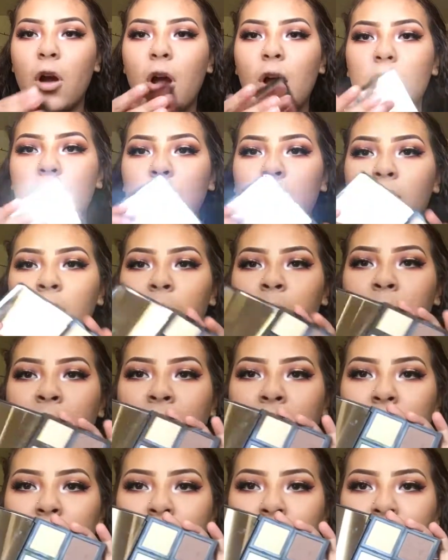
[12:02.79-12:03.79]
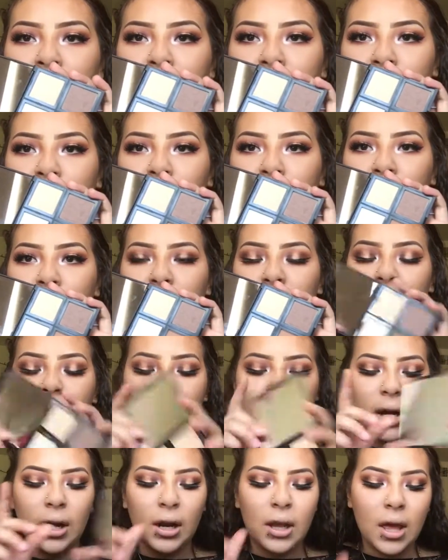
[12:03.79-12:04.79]
contour palette, this one right
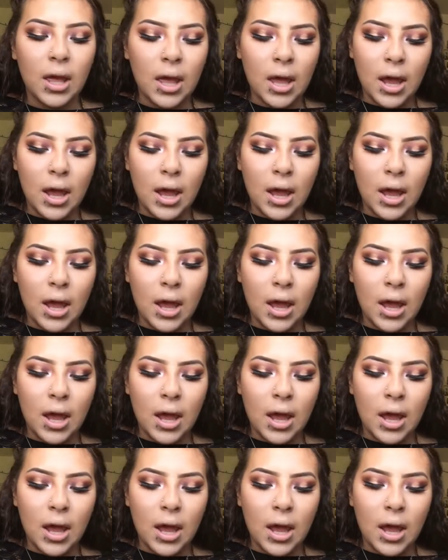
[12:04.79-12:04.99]
here,